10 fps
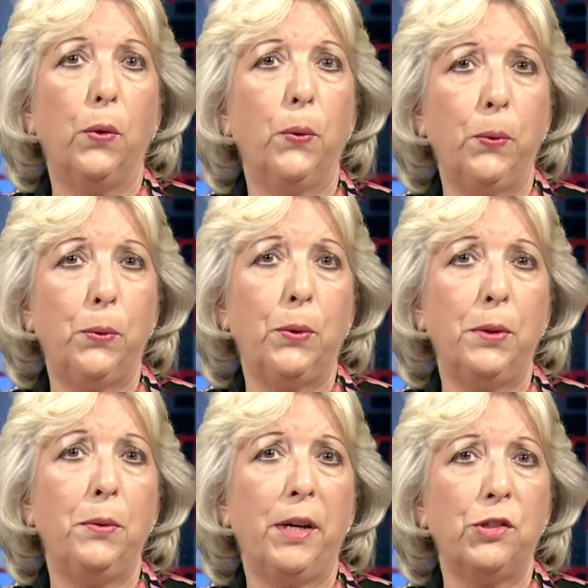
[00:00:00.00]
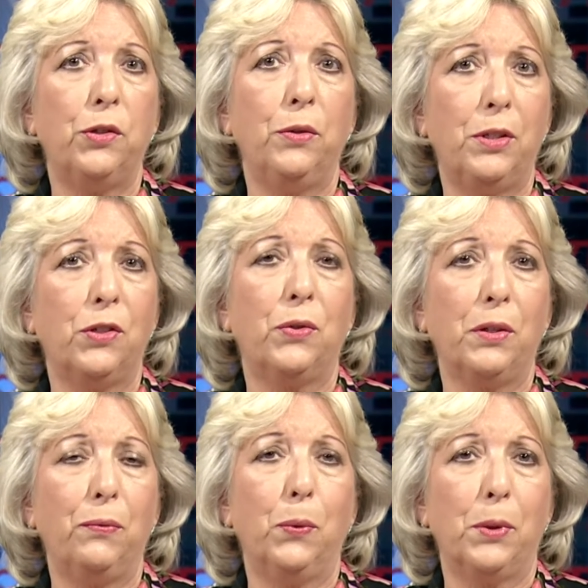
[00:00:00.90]
old congressional
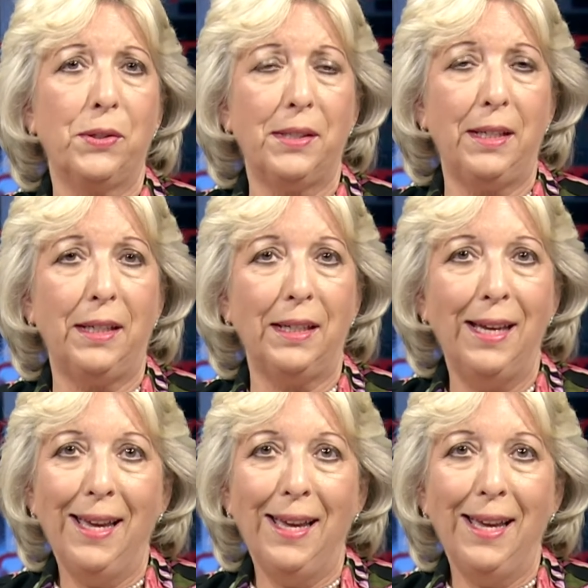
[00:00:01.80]
District 4 seat.